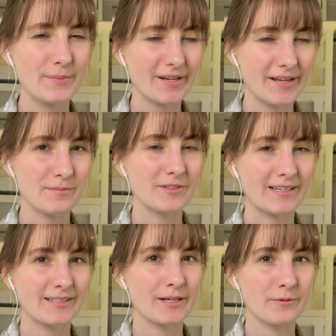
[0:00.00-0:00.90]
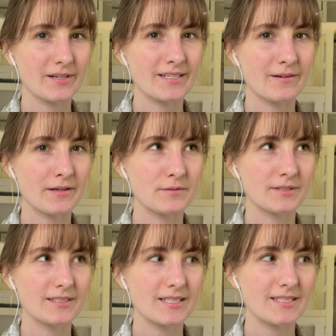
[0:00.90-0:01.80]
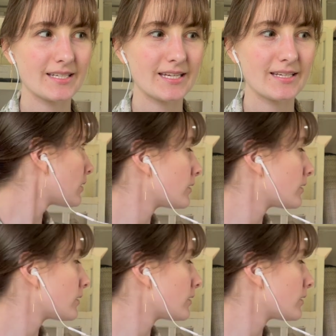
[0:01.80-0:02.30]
but I am glad that it worked out as well as it did.